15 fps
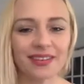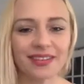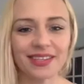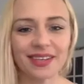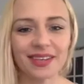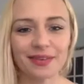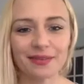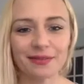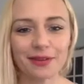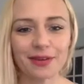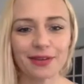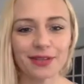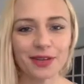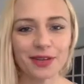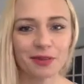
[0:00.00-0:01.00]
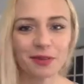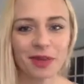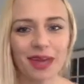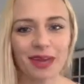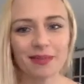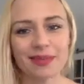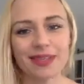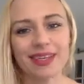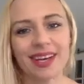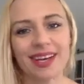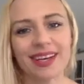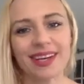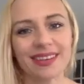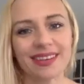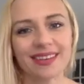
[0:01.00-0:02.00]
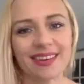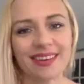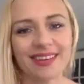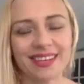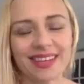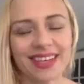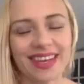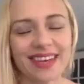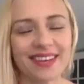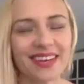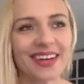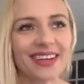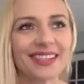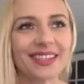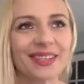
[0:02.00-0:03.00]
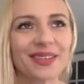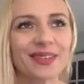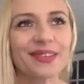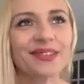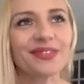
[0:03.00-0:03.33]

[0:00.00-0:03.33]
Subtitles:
So first home game tonight at Colleton County High School.